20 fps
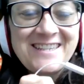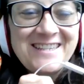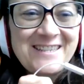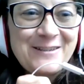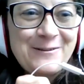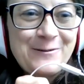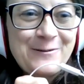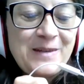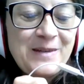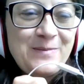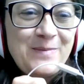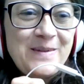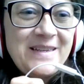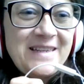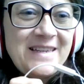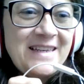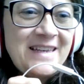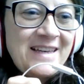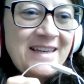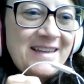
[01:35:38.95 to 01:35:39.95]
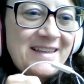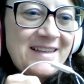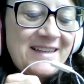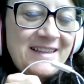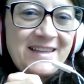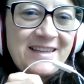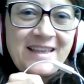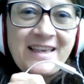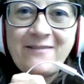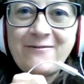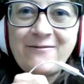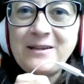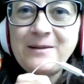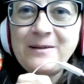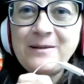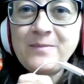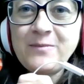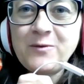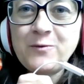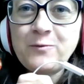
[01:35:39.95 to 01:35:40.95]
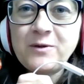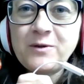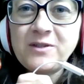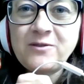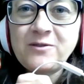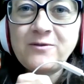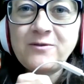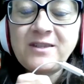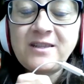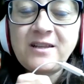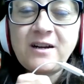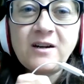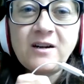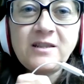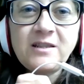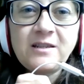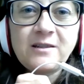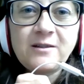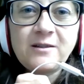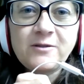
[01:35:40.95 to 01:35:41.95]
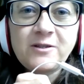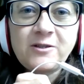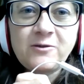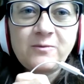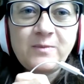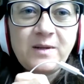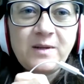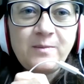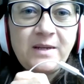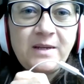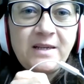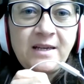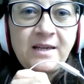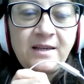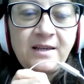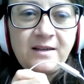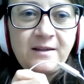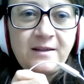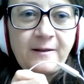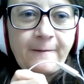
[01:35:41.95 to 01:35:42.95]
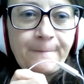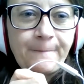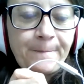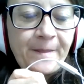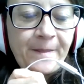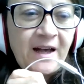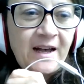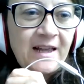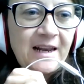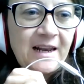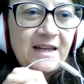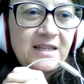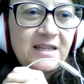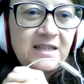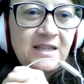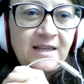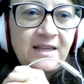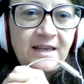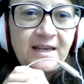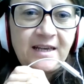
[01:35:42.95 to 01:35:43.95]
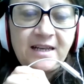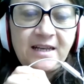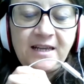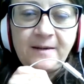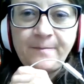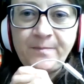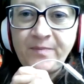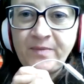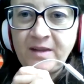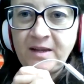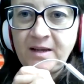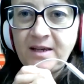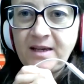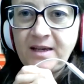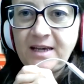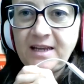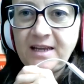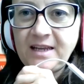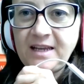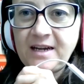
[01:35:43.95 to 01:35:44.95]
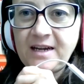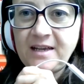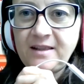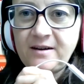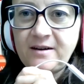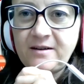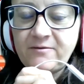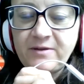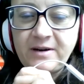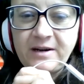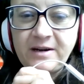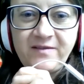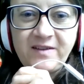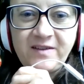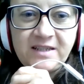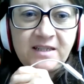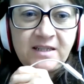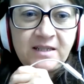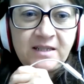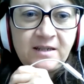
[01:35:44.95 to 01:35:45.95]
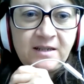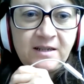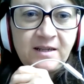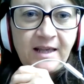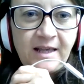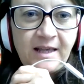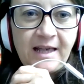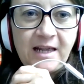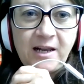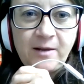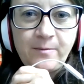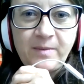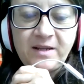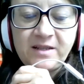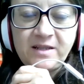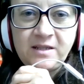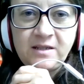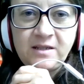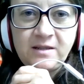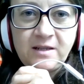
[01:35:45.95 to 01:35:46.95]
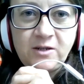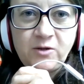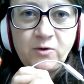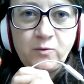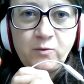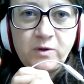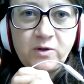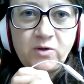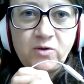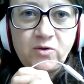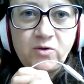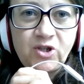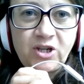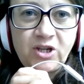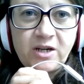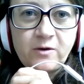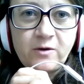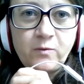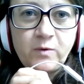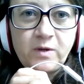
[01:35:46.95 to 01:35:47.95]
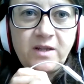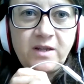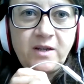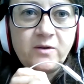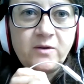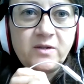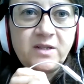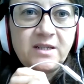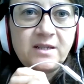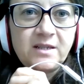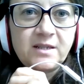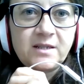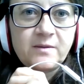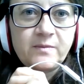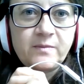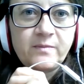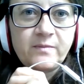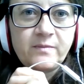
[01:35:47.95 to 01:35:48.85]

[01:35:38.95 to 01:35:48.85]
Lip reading: So maybe Karim wants to start, and also maybe highlight any other relevant element that you want to share with the audience.